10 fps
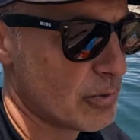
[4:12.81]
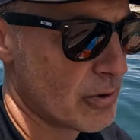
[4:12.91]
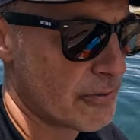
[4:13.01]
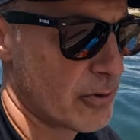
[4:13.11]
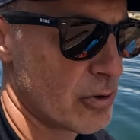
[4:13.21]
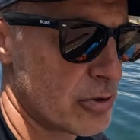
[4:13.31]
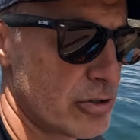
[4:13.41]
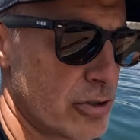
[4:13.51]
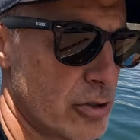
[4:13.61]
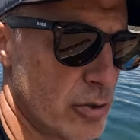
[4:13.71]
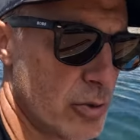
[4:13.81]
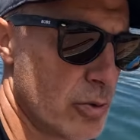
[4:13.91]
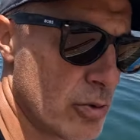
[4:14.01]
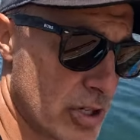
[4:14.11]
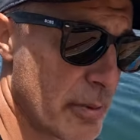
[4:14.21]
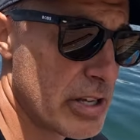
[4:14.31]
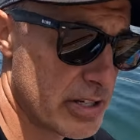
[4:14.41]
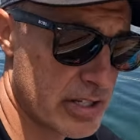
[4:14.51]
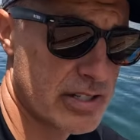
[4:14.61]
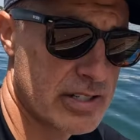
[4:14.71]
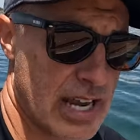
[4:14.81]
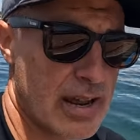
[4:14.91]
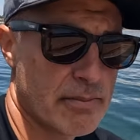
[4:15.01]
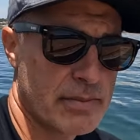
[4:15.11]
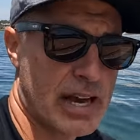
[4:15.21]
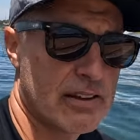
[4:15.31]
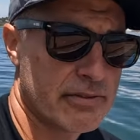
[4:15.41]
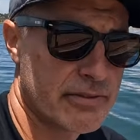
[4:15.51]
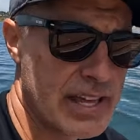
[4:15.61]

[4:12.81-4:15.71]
refers to some of this same kind of